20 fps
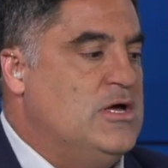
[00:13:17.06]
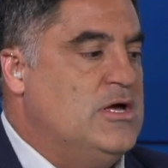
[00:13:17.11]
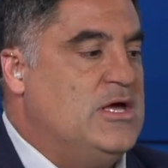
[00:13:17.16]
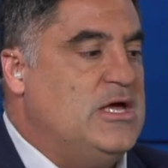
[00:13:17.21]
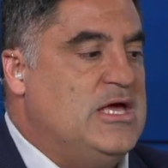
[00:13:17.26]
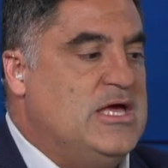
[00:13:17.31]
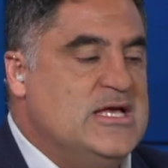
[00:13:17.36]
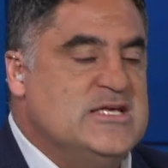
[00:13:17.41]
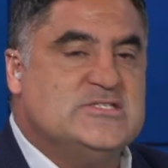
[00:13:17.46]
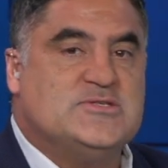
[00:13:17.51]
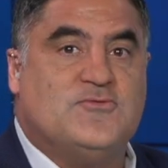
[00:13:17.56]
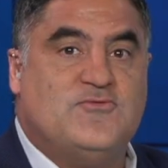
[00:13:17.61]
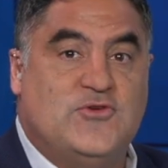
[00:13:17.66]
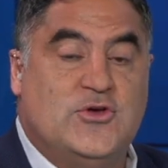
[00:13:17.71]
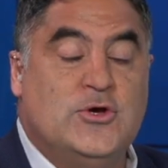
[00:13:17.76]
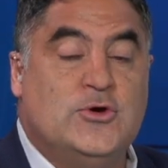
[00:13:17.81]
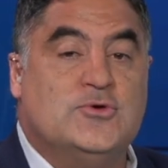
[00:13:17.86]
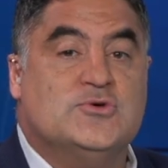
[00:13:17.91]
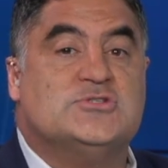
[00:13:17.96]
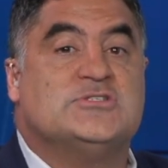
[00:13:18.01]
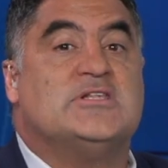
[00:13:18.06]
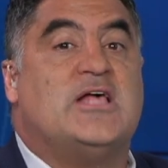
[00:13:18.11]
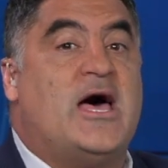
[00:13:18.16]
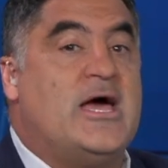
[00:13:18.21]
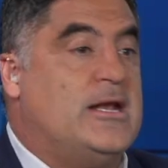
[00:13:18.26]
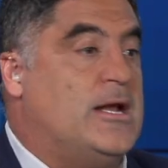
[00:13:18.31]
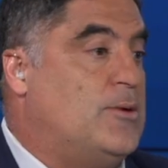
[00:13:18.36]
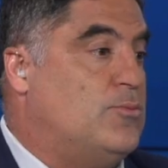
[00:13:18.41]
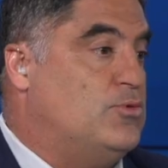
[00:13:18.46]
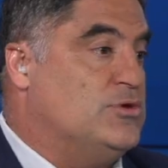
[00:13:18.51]
his views
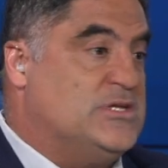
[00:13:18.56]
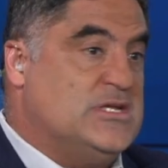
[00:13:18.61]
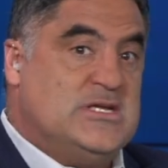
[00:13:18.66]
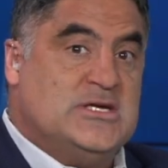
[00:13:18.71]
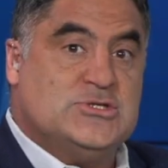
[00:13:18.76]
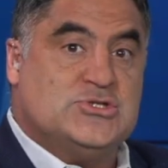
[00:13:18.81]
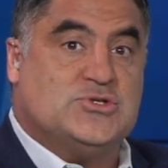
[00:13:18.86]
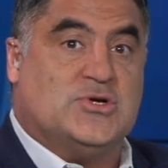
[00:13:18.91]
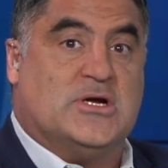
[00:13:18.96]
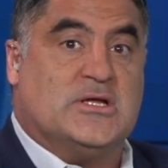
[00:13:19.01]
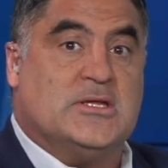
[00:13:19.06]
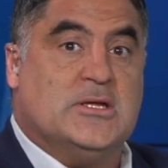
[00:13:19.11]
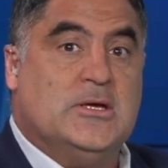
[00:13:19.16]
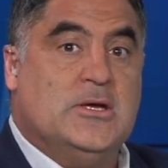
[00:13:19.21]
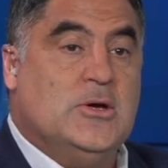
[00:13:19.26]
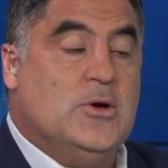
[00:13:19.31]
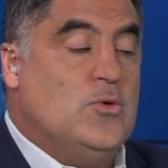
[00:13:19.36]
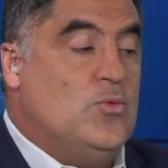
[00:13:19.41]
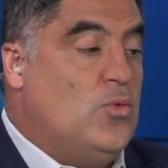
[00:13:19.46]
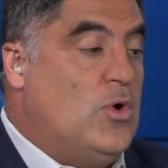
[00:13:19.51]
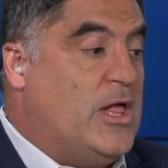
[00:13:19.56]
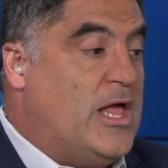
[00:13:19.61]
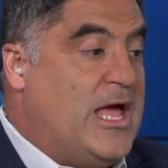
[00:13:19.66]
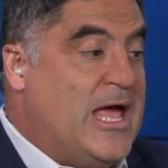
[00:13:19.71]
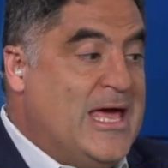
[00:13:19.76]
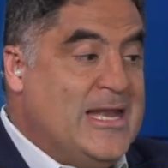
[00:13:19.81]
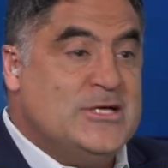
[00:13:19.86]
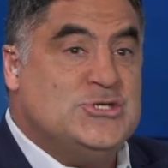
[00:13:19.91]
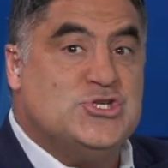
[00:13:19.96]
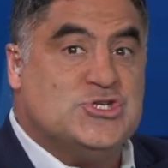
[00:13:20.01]
line up with the district. Well,
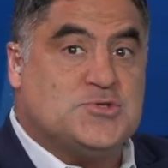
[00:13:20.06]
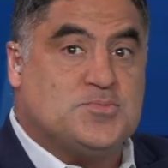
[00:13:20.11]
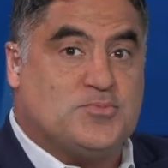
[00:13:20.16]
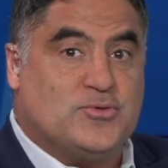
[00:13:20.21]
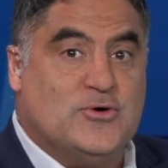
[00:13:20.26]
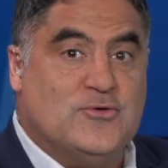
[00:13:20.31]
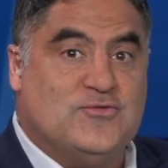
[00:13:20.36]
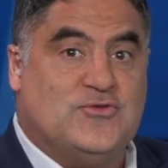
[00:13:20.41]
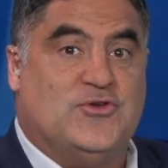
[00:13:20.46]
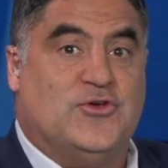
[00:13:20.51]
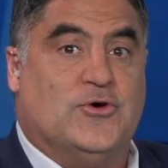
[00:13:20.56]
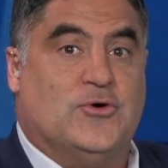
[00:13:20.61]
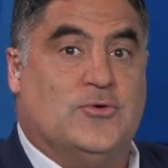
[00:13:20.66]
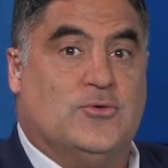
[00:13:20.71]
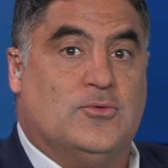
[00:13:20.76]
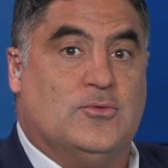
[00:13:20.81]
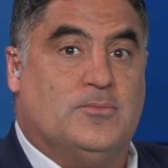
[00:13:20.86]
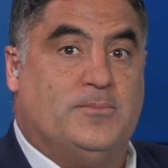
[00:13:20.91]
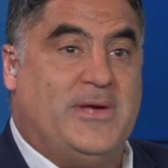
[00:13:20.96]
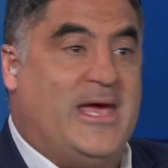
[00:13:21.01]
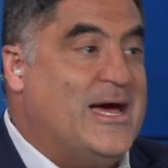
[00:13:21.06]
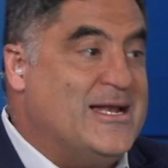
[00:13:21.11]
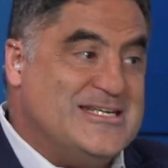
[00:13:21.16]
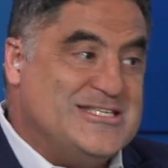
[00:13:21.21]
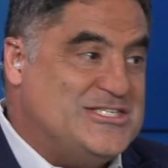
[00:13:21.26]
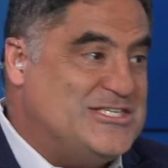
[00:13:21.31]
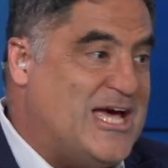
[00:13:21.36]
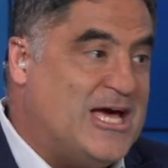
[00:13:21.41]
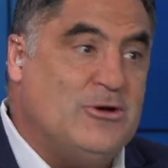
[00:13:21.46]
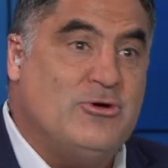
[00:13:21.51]
Anna just proved to you, beyond a
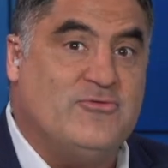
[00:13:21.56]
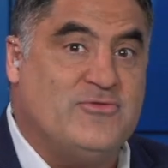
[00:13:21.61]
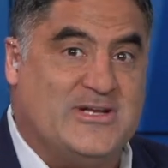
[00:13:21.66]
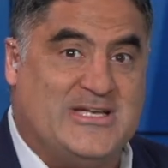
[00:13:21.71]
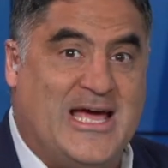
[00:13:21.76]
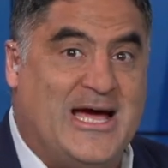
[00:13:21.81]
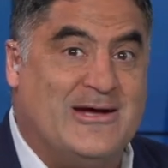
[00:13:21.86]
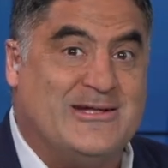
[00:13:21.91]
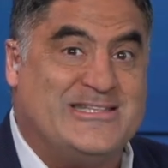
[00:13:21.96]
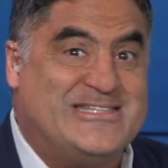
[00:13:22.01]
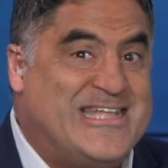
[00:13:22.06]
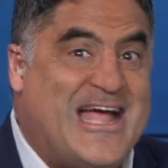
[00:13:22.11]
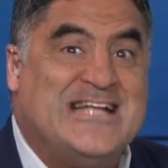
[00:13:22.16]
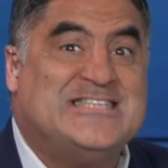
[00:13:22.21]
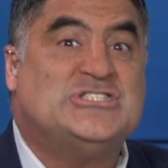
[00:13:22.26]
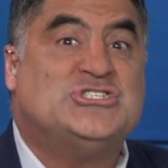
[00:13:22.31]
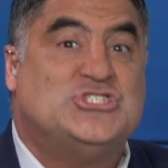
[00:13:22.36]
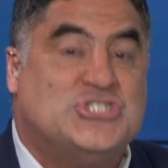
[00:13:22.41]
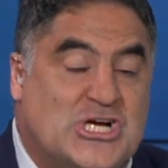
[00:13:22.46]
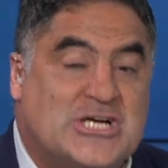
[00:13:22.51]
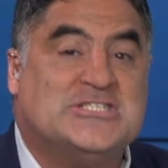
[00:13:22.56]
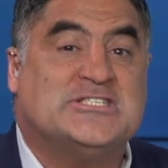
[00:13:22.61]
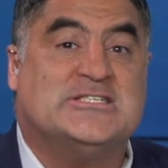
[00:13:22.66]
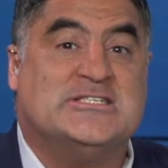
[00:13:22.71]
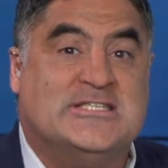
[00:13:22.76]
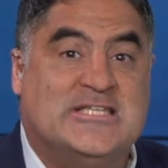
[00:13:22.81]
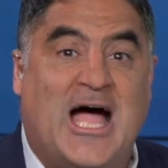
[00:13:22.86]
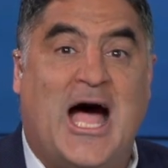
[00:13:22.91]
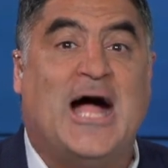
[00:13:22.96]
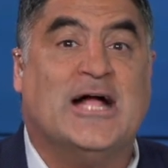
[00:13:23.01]
shadow of a doubt, that's just
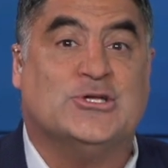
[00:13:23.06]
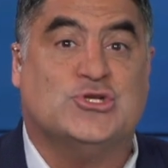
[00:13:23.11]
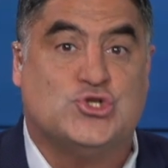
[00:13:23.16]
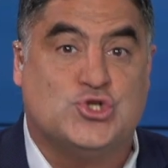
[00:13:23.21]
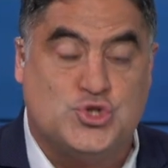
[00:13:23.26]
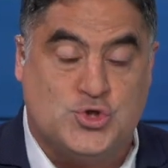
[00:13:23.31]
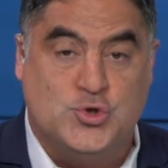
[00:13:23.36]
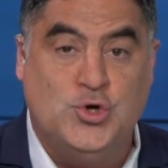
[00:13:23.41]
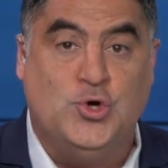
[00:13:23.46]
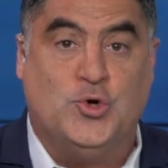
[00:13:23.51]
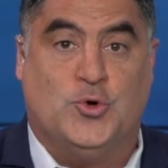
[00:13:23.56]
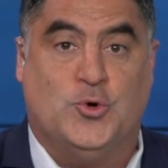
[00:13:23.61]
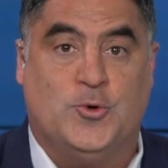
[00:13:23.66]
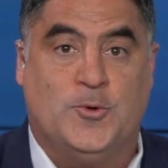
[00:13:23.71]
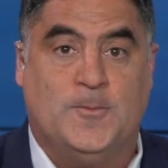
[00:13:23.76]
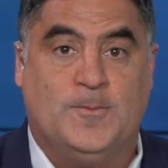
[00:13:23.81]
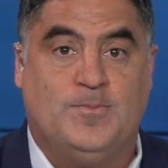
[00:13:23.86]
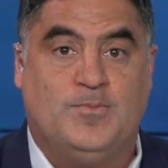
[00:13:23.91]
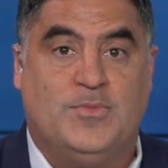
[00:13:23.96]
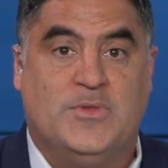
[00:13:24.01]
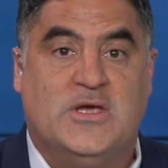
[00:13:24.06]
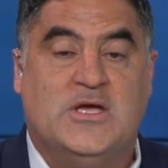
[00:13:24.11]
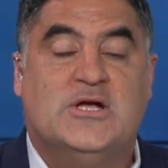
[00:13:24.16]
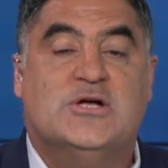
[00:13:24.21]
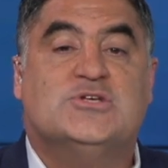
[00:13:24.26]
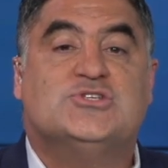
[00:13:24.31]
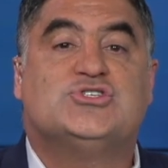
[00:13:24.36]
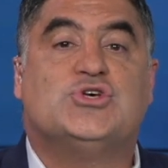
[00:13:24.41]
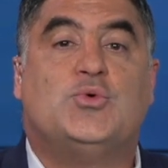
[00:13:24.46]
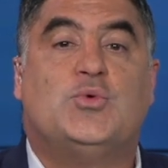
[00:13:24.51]
not true.
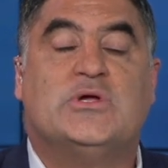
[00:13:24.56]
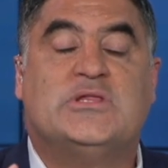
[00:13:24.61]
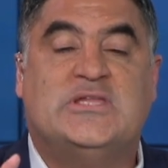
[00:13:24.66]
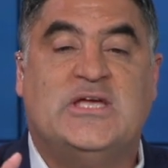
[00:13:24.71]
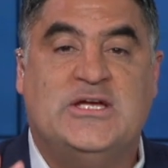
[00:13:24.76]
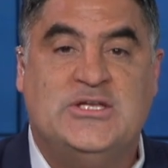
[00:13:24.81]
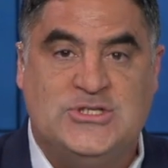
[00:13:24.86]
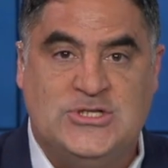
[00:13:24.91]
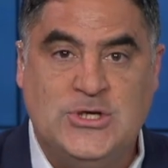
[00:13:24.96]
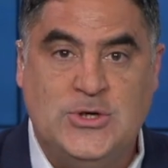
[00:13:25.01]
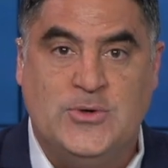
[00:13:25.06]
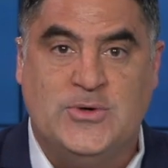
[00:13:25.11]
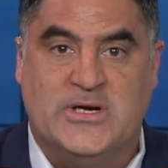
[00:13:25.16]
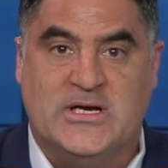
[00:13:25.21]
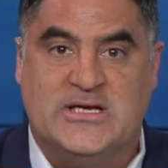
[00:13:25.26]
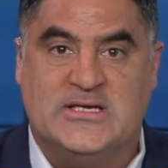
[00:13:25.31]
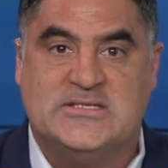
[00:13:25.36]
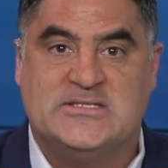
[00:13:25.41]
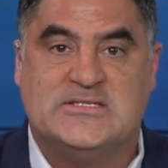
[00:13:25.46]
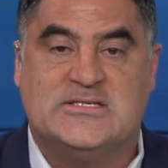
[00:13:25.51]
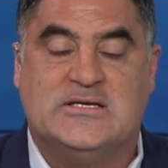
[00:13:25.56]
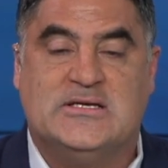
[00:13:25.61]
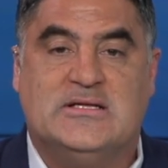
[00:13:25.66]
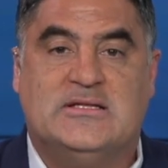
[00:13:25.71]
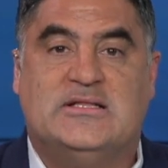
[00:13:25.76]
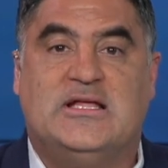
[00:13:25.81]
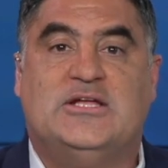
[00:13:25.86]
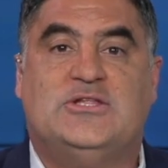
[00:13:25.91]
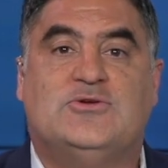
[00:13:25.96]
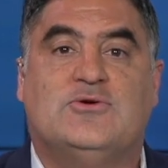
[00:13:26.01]
So what they do is,
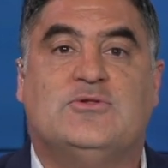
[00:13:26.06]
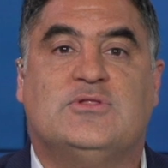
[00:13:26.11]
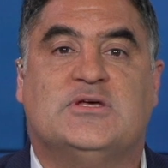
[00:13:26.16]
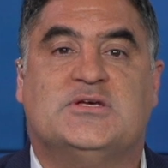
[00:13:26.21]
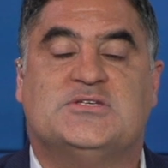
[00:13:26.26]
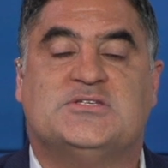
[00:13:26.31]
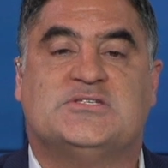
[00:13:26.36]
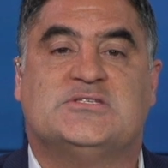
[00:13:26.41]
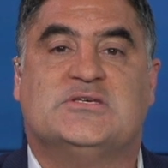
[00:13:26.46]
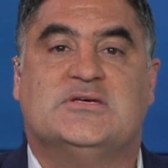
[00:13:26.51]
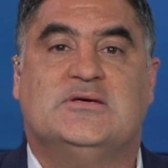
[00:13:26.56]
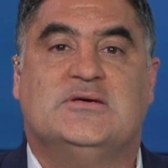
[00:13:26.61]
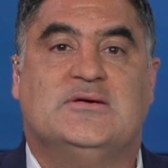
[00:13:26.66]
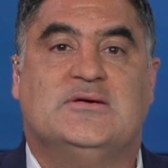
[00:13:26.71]
they do this